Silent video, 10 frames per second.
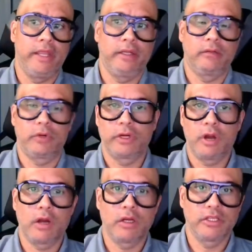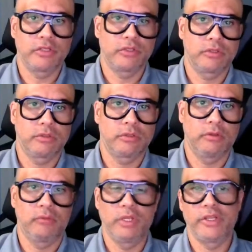And regardless
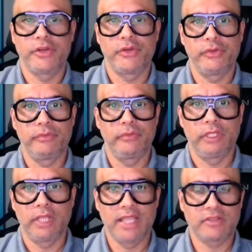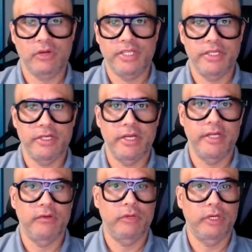of whether the last
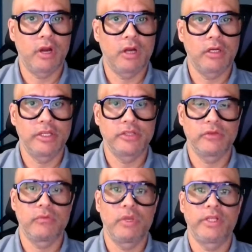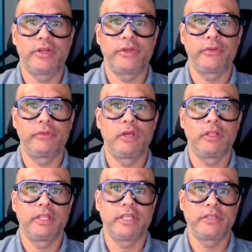criteria here, regardless of whether you've
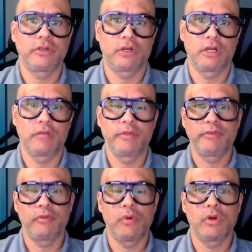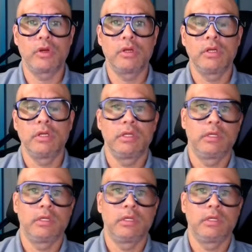done this or not before,